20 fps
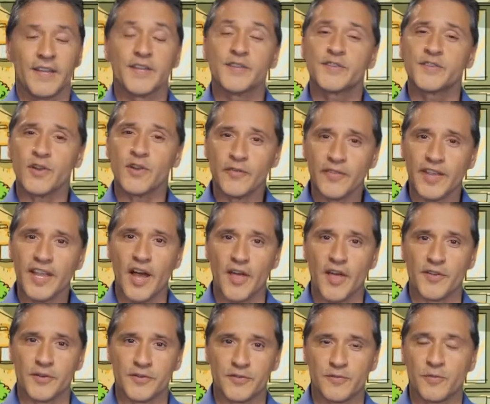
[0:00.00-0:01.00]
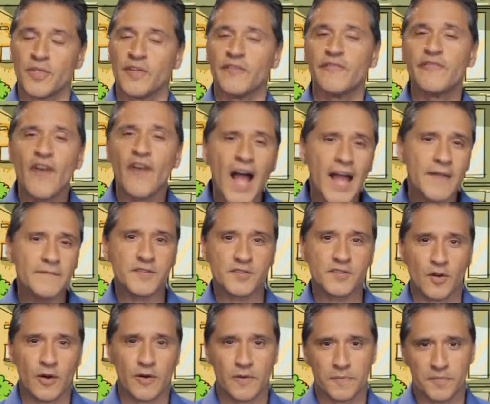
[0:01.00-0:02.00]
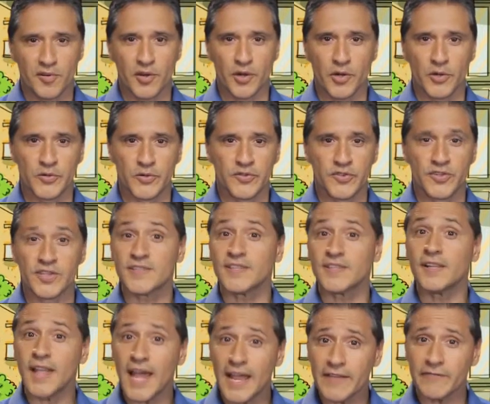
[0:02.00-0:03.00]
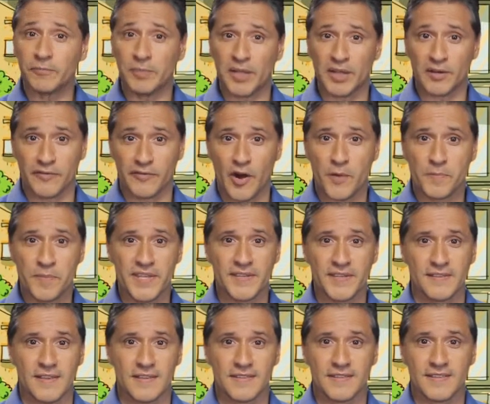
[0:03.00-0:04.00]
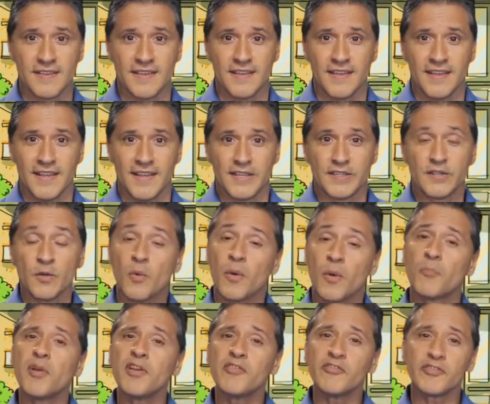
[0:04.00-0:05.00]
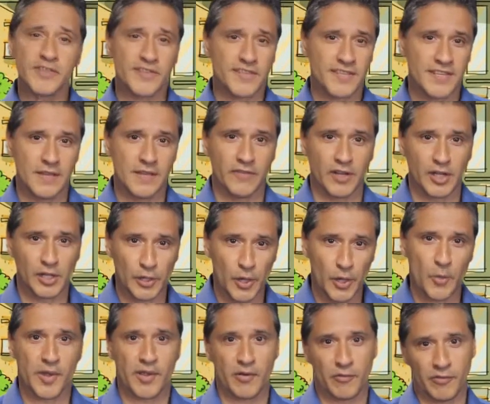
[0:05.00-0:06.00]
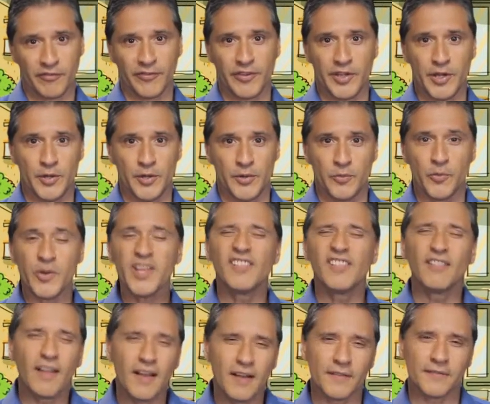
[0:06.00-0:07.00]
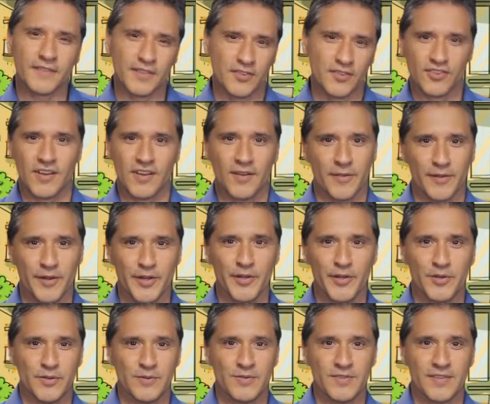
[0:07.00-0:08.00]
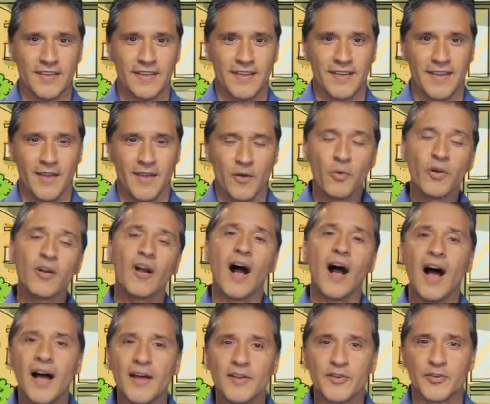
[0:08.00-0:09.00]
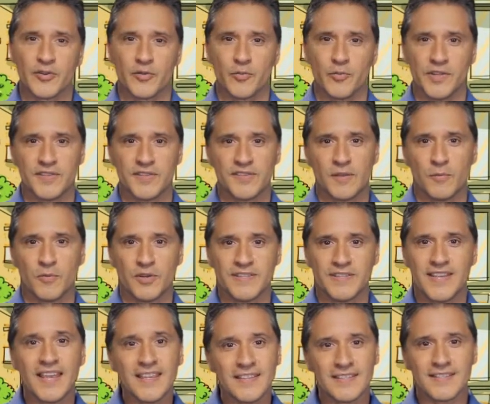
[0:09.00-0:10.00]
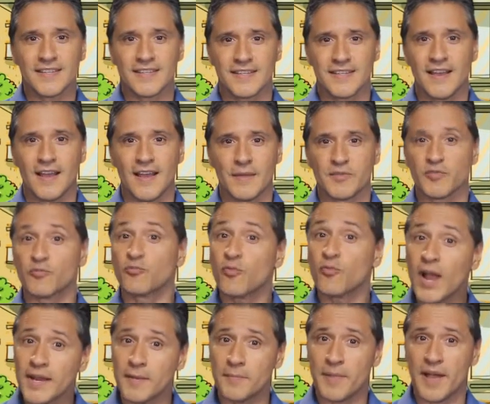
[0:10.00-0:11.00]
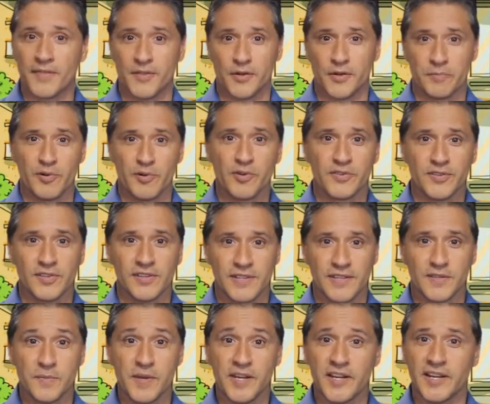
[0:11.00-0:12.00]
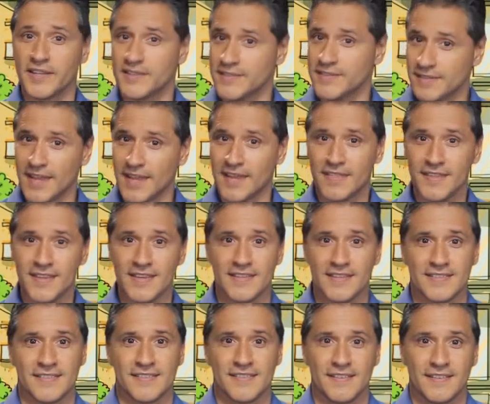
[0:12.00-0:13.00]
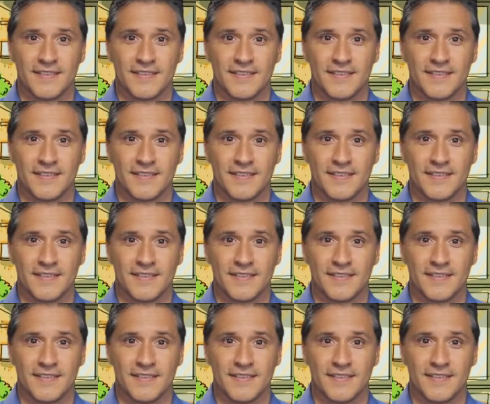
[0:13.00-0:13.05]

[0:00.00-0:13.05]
Serving others with a five star approach is the lifeblood of our business. So when we receive a glowing review, we love to share the news. We're honored when someone takes the time to write about their personal experience like this.